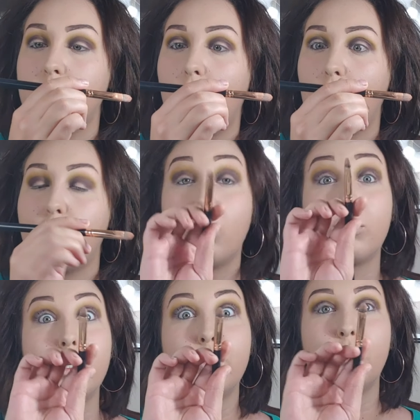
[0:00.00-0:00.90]

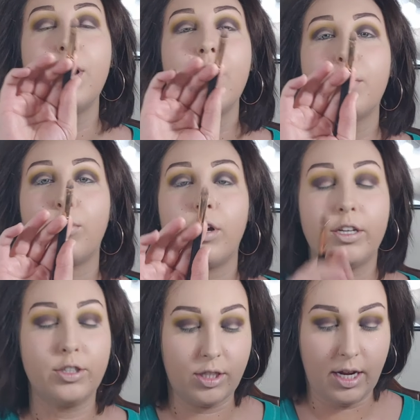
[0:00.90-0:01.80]
R42
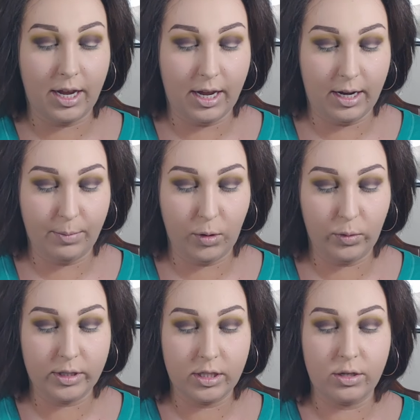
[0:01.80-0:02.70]
brush and I'm
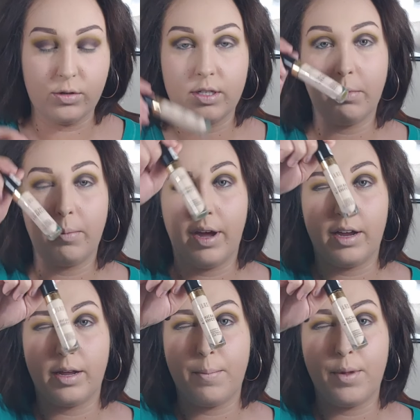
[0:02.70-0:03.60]
going to use some of
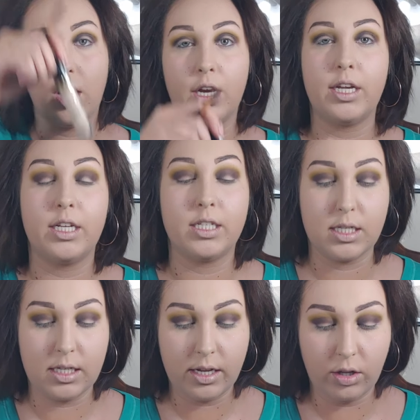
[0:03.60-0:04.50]
my Milani
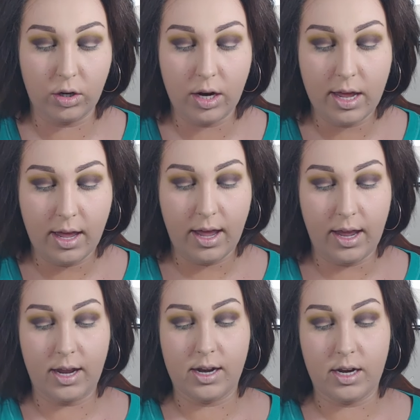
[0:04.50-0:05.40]
concealer
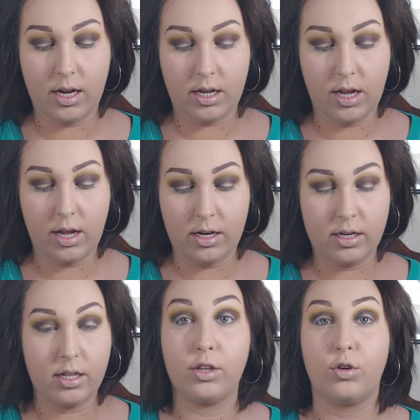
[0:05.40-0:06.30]
and cut
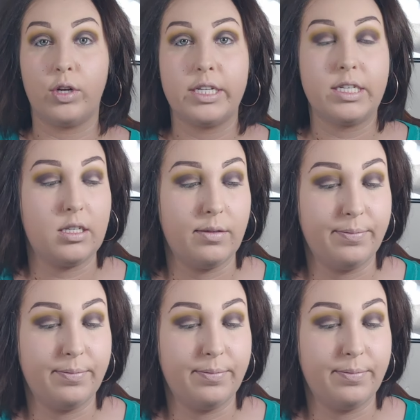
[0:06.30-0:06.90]
the crease.